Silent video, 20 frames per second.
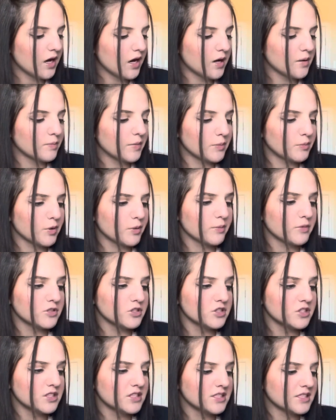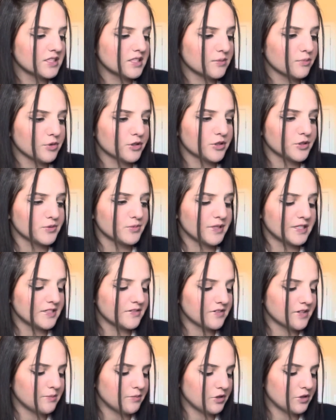And promotion is persuasive
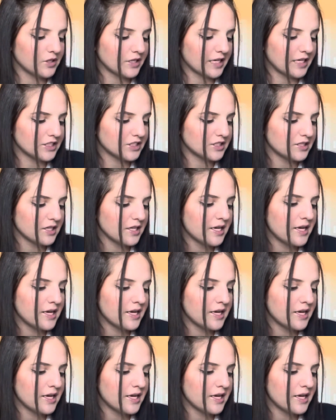communication